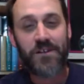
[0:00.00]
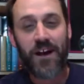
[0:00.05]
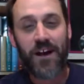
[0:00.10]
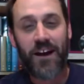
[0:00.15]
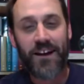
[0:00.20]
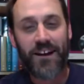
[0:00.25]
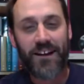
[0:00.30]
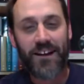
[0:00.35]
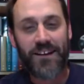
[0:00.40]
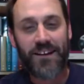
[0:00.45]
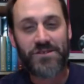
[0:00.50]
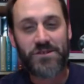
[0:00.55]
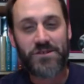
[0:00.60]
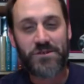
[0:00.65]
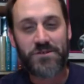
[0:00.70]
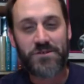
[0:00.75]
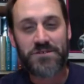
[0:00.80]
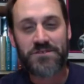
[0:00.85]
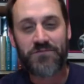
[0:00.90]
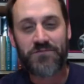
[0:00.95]
I got
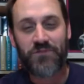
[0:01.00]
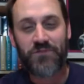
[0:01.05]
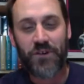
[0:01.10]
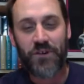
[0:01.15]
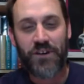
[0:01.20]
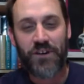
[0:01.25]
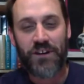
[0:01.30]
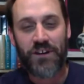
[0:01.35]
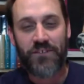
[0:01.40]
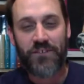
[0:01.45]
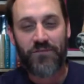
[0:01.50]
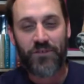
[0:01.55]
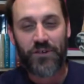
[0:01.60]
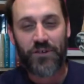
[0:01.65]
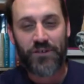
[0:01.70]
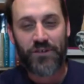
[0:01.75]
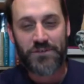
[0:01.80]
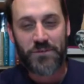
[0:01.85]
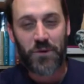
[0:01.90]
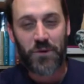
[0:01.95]
issues for
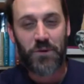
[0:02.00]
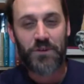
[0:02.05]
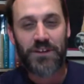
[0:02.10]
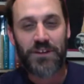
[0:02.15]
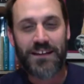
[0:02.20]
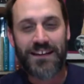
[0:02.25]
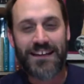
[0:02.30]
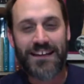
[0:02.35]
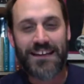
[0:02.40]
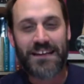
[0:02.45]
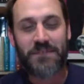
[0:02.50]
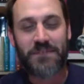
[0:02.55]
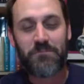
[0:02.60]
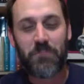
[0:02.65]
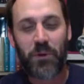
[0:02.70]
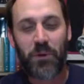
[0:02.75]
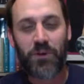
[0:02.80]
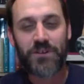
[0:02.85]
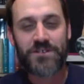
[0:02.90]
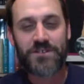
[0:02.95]
trolling in
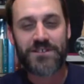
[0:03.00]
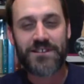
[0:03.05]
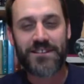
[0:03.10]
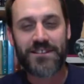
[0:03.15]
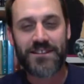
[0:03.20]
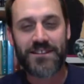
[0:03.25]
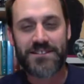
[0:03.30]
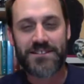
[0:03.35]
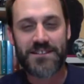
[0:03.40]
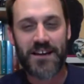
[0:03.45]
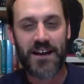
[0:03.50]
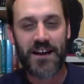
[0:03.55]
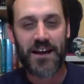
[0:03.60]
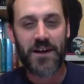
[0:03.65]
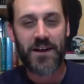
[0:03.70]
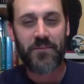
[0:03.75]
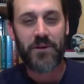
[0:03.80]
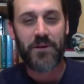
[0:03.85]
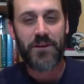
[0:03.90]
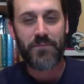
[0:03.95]
person this
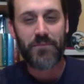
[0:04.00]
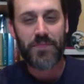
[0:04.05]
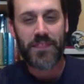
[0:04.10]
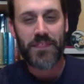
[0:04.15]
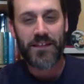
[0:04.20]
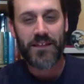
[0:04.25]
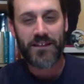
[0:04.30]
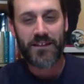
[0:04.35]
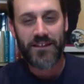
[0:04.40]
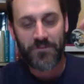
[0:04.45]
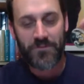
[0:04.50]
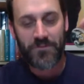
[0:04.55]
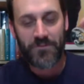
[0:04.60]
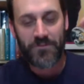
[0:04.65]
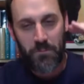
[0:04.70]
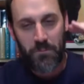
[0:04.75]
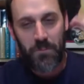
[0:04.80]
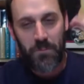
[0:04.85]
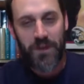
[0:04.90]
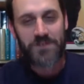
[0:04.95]
time. It was
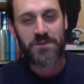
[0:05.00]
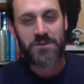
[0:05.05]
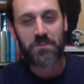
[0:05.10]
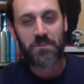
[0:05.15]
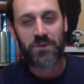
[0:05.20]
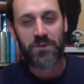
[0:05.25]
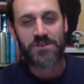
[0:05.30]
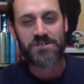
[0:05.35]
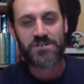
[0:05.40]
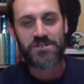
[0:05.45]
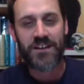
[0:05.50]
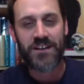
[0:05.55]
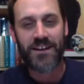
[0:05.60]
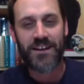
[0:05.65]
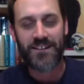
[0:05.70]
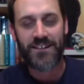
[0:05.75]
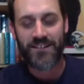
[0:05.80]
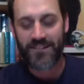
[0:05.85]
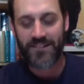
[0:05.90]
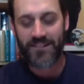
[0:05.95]
much appreciated.